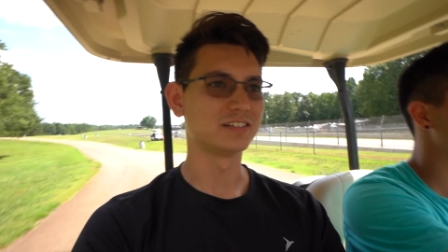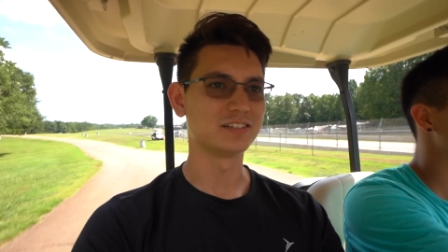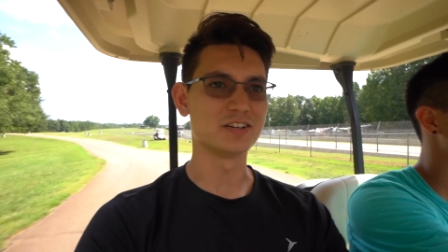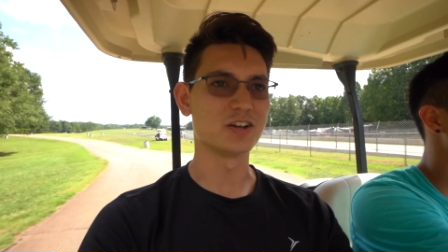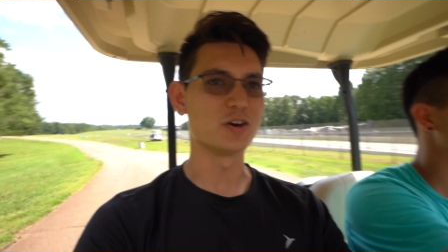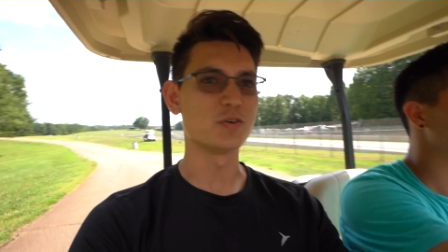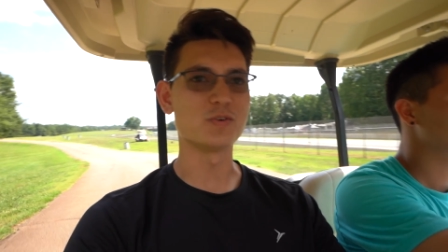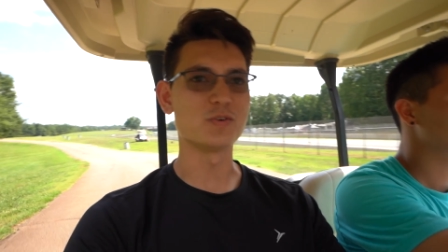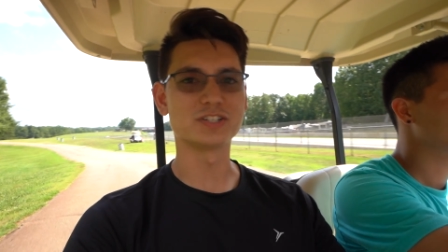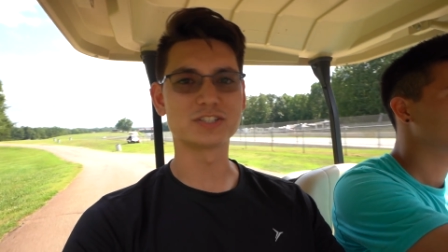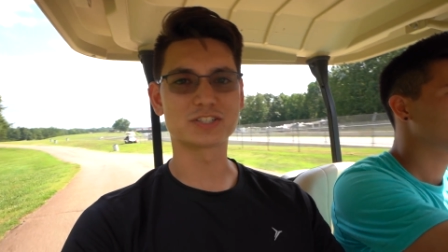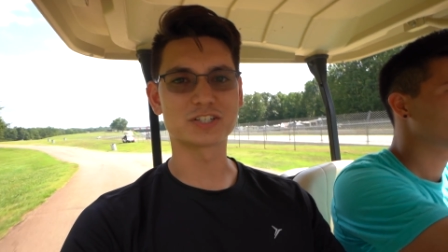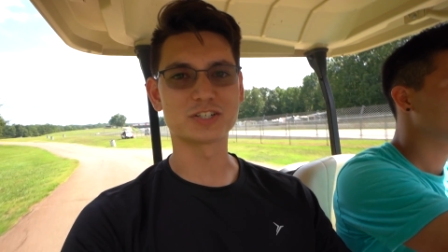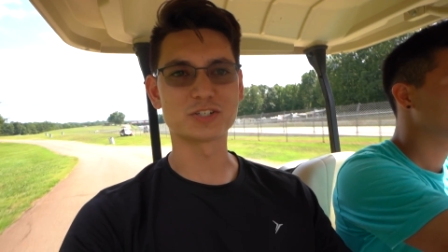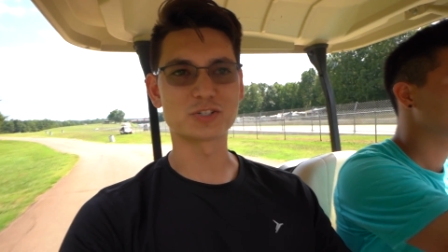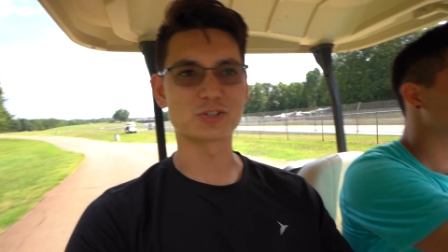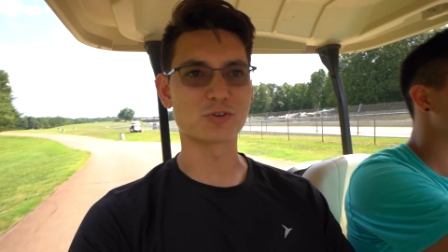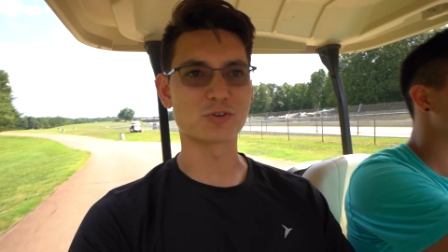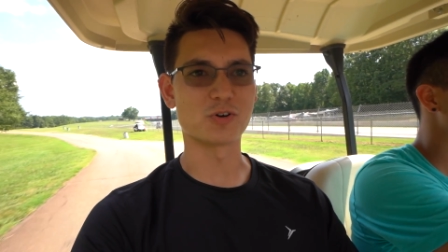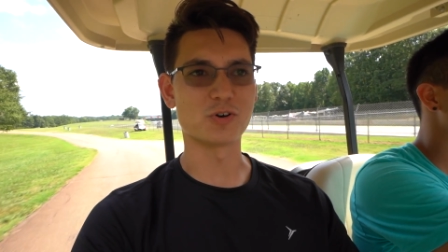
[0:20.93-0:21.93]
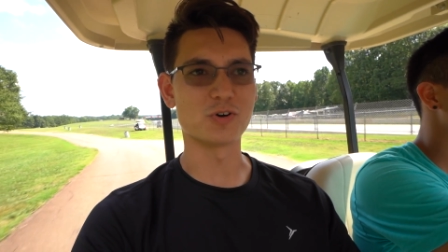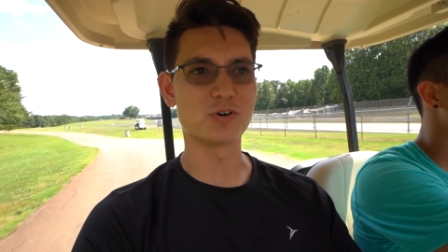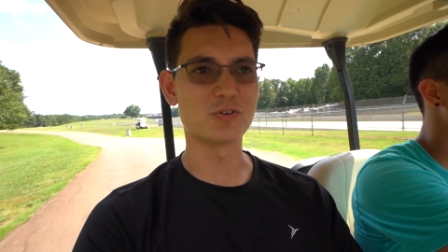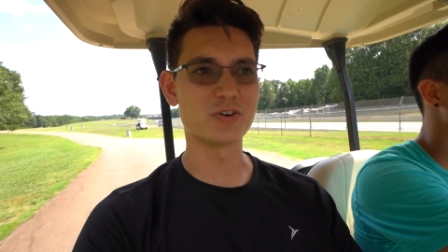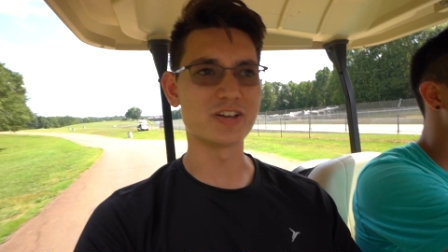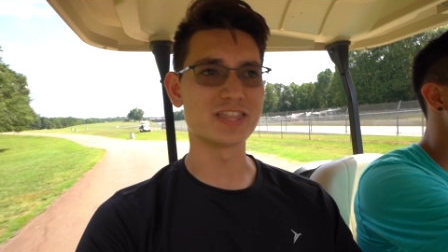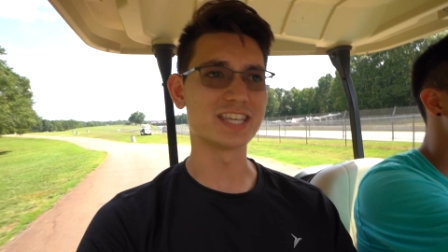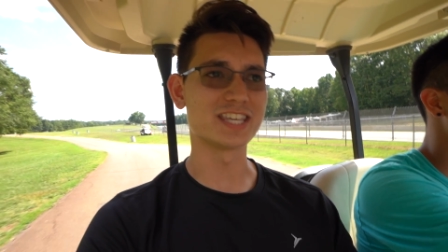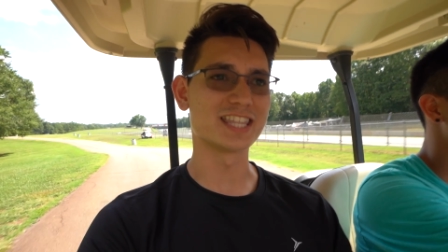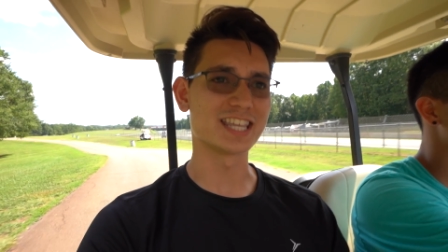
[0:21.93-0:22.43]
no one's control,
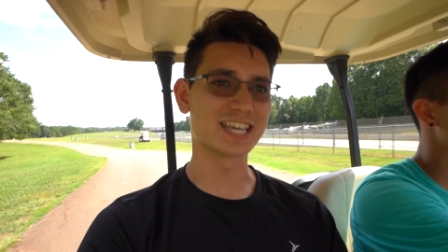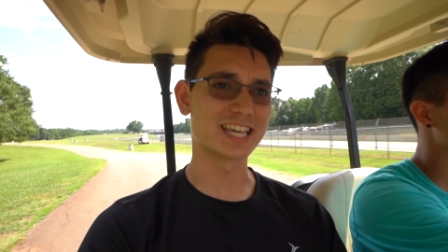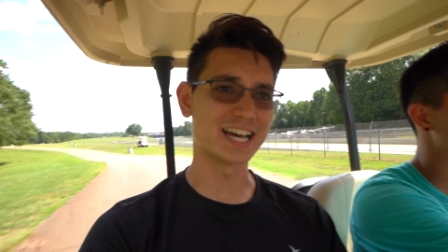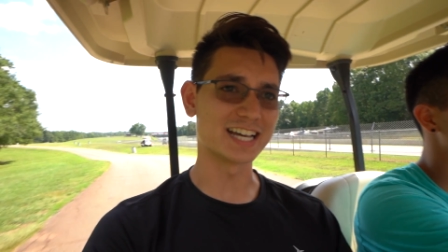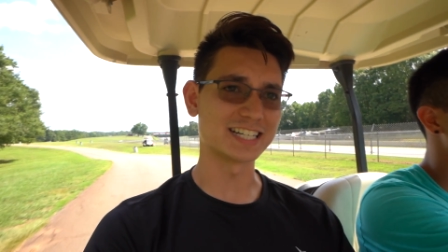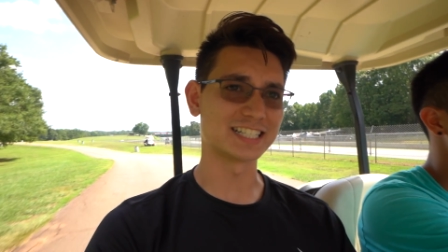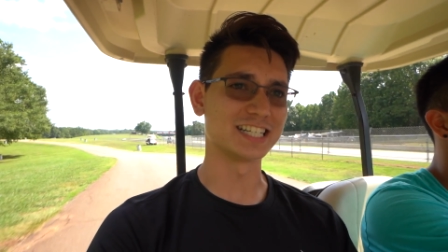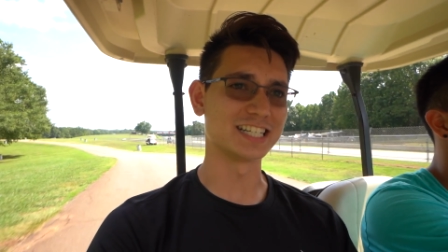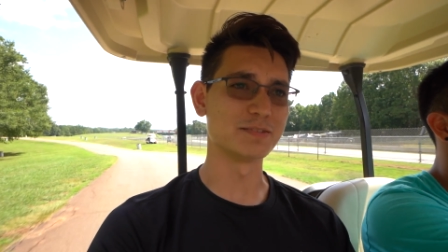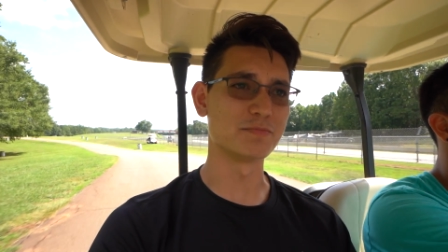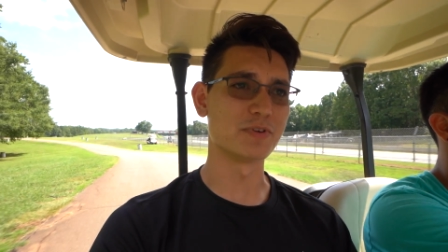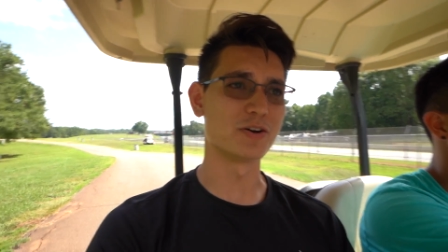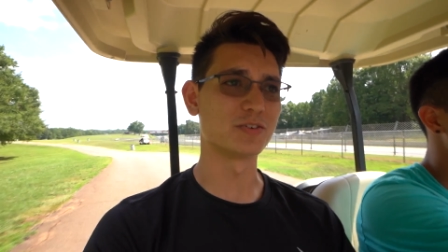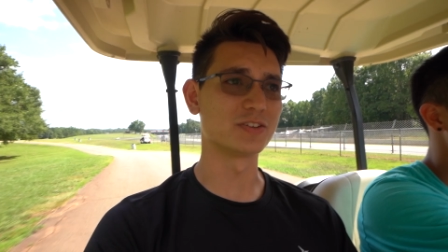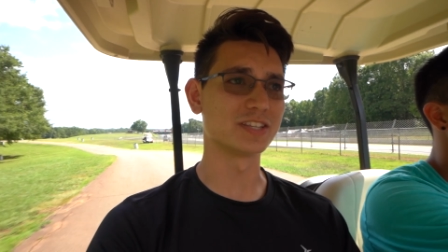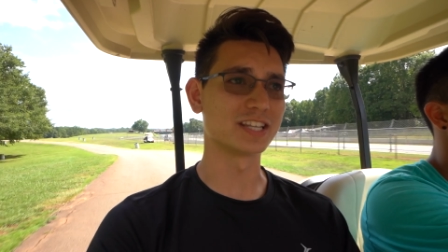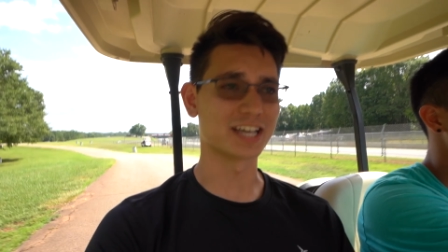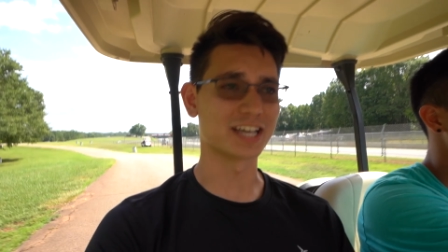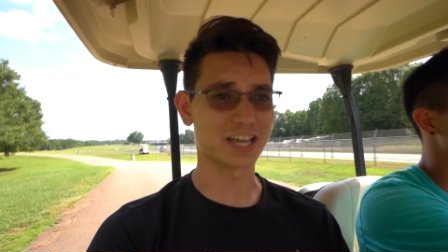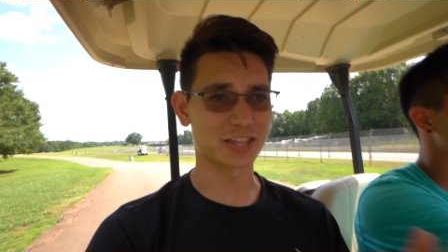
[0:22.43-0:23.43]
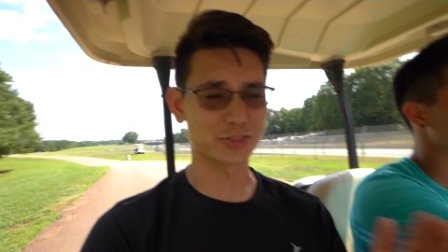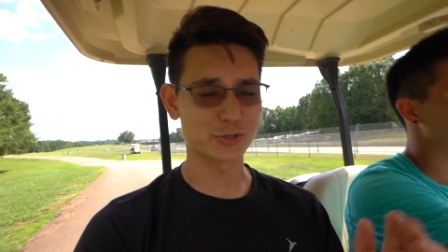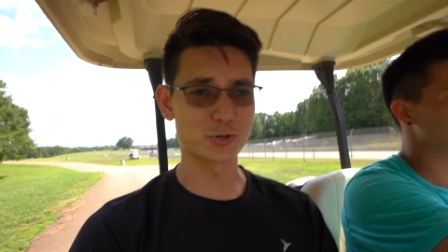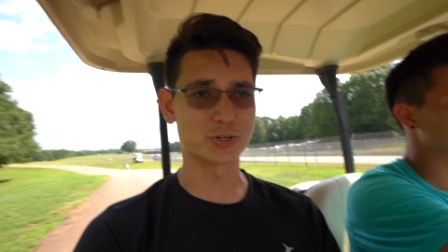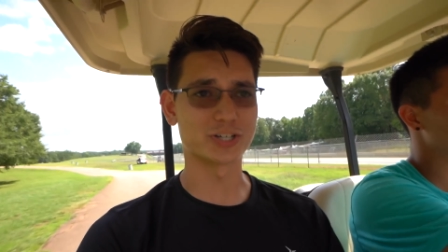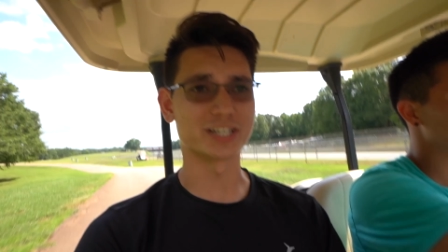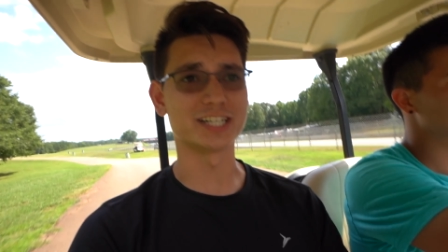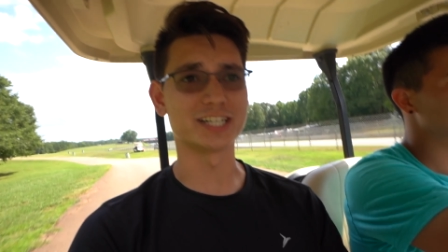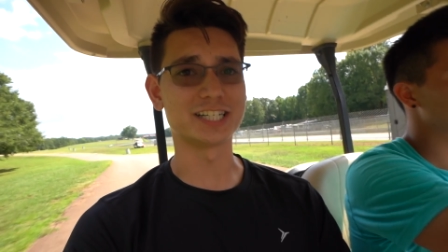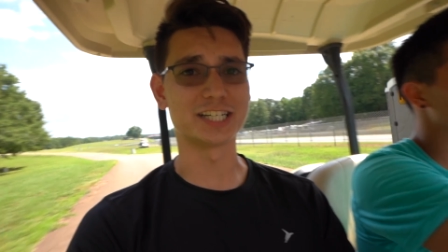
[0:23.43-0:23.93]
and then they got T-boned and they got
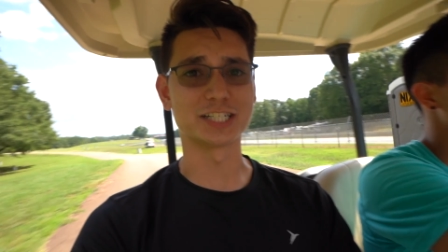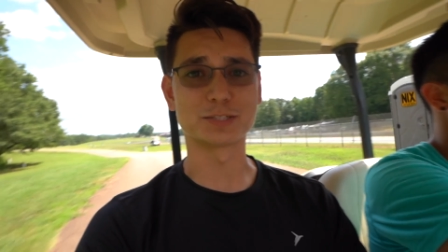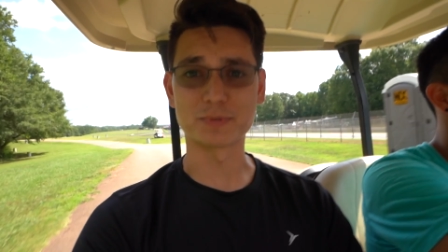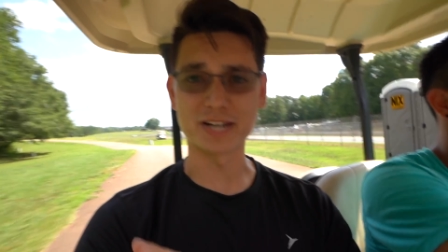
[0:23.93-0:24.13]
thrown in a ditch.